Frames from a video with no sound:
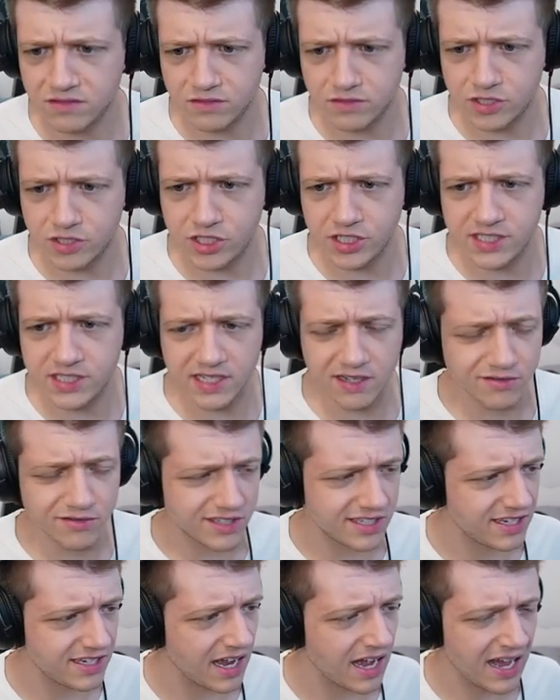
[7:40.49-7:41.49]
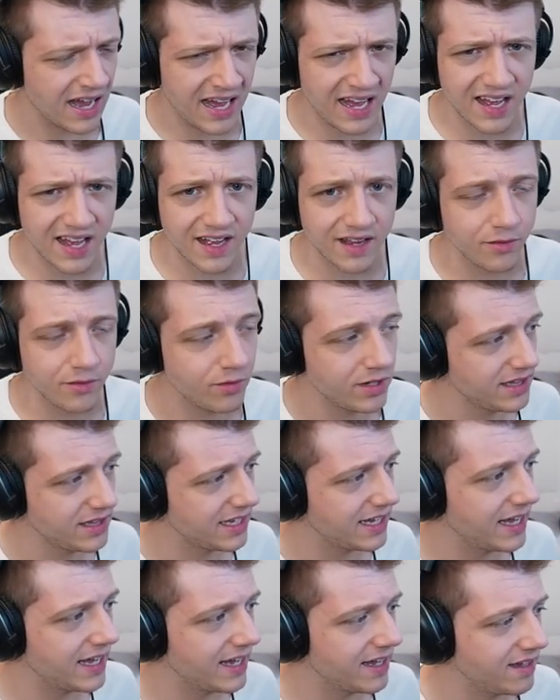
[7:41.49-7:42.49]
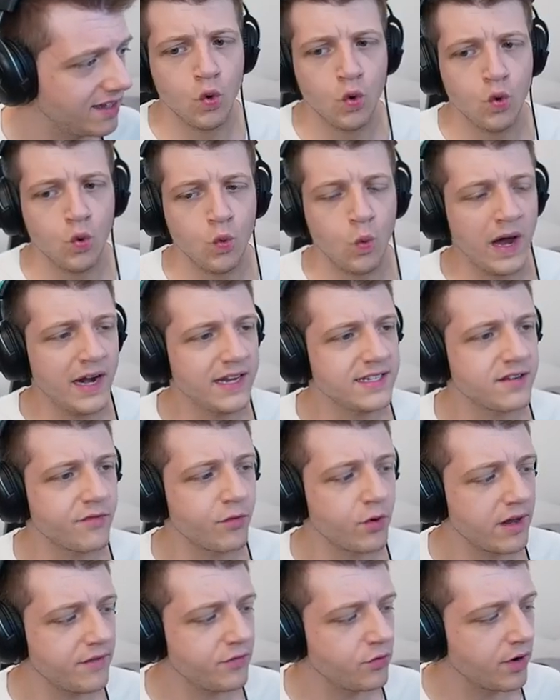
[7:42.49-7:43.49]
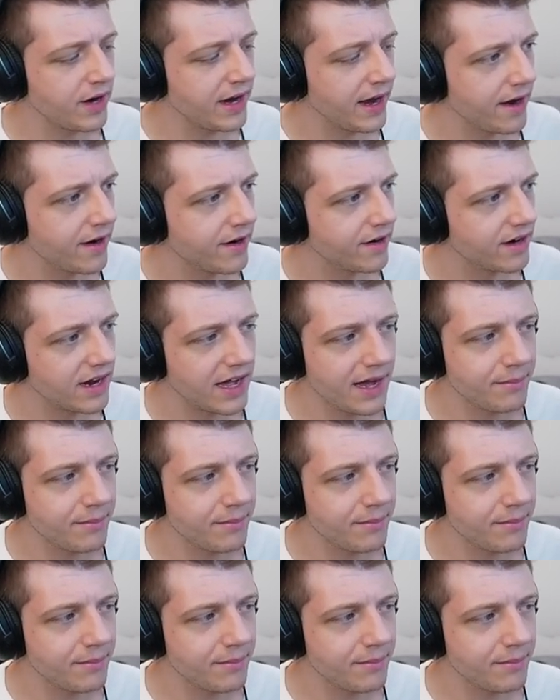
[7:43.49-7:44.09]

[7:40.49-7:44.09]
She sounds hot. What the hell? Why does everyone have gray hair? I'm